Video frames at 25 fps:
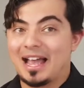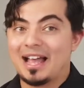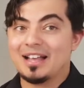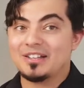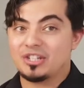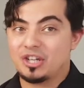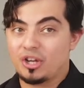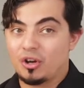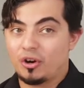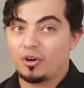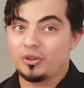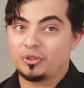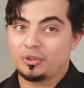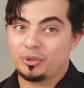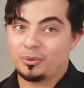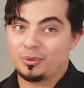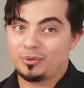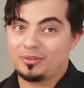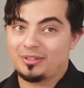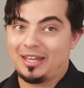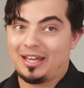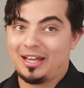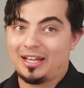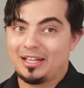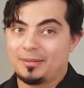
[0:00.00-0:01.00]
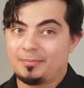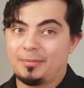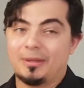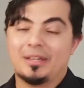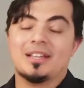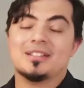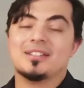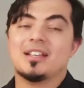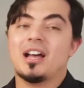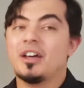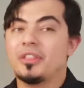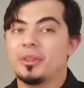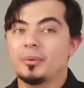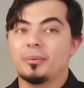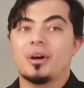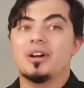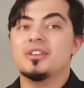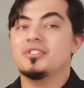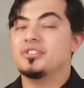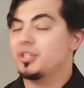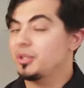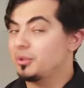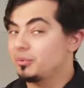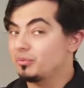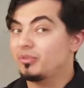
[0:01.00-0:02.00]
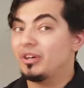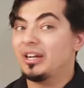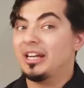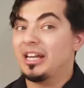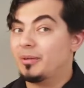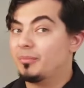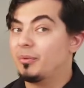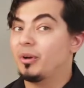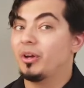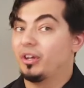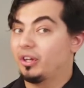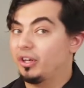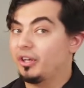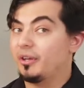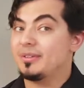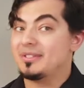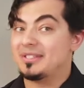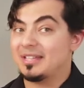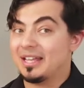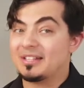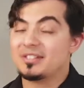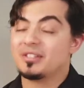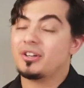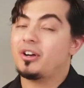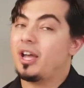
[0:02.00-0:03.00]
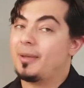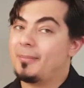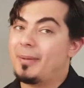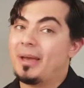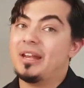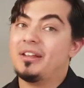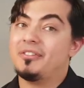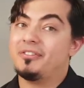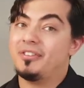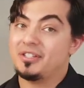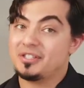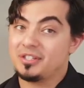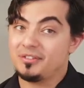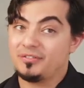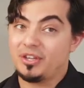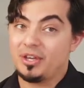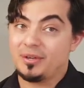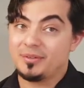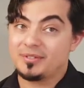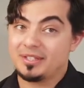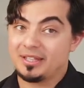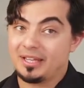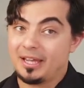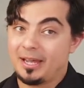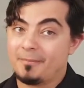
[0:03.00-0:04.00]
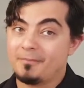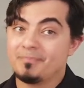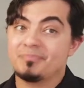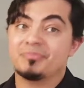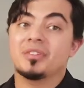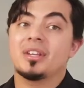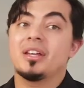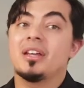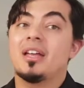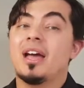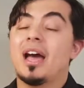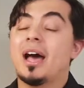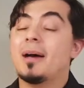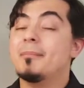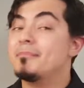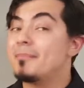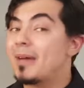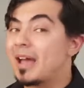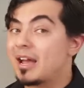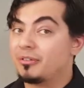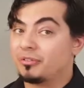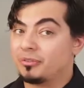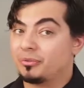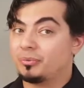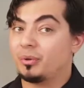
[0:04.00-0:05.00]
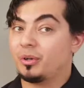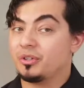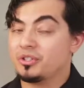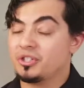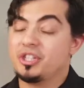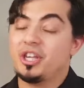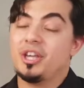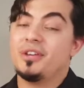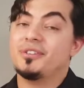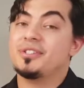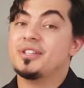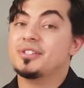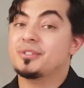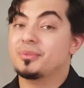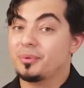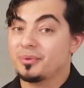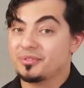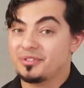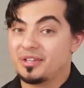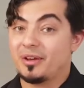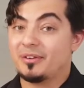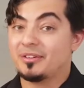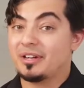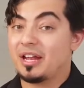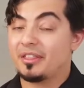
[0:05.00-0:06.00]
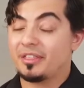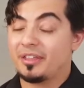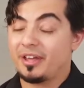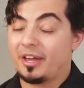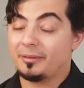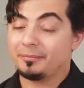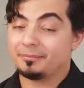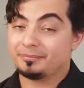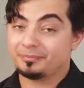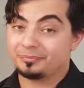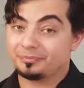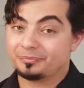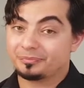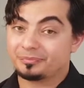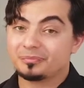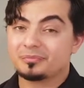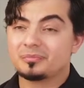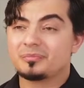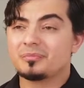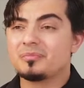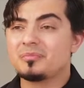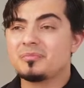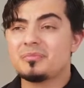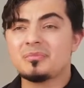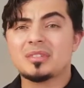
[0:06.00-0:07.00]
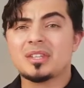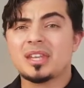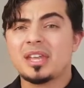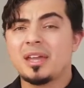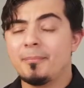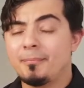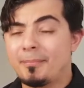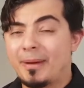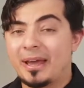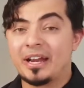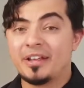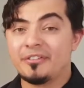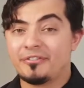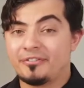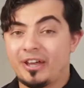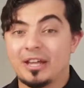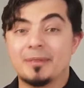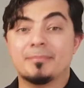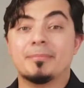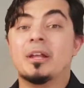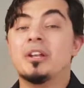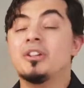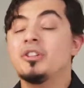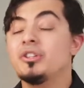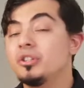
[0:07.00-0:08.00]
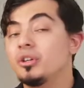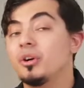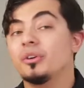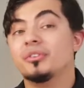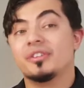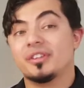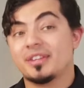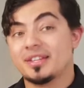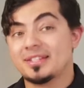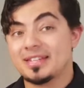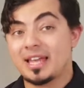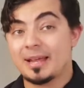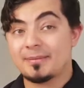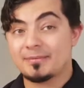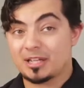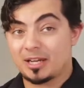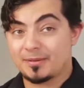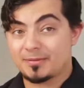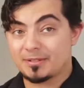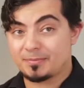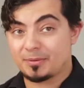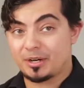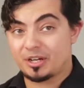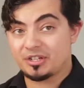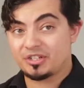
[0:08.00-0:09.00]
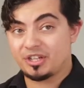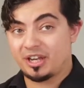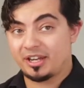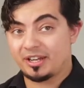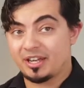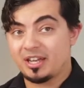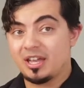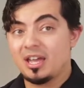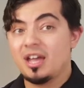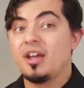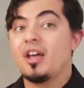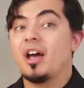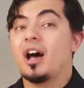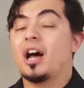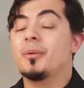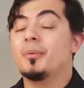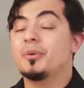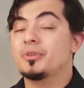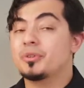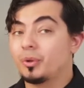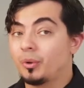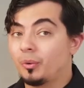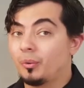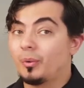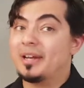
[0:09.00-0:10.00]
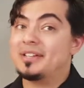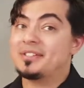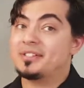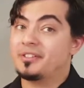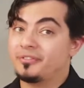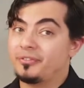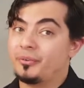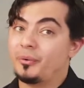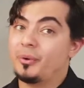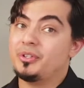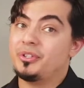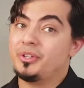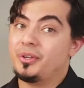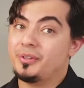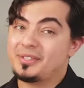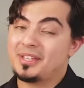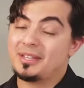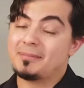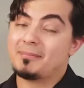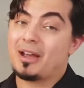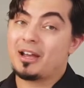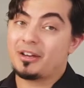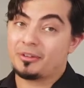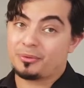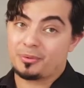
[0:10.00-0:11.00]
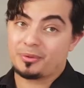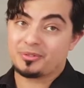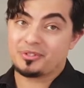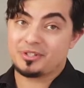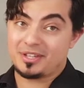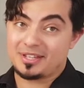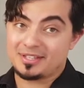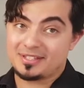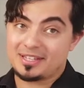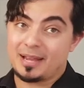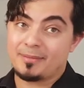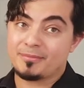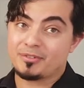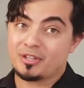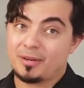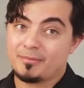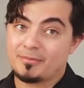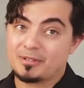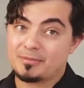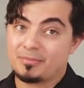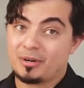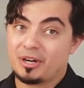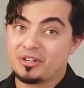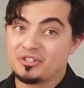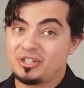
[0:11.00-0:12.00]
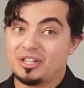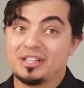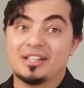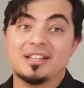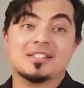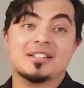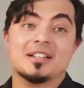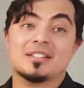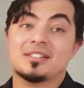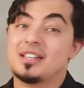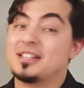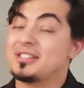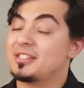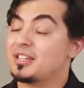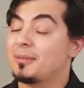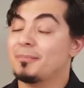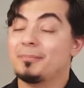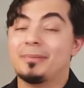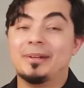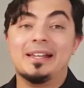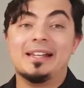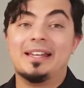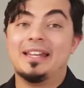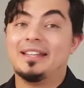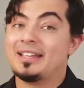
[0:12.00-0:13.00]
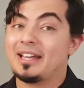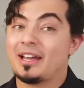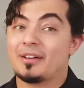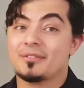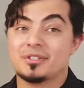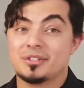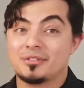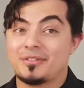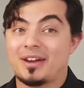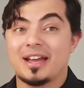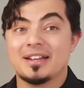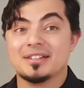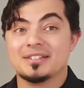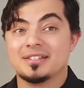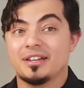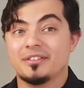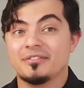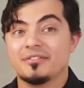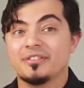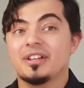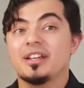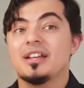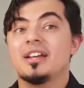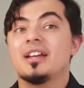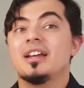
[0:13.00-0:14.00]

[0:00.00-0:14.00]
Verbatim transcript: actually on your teeth because otherwise you really will lose the entire benefit of using it. A mouthwash use is also another benefit, but not at the same time as brushing. I would always avoid using mouthwash at the same time as brushing because it's, it's completely counteractive.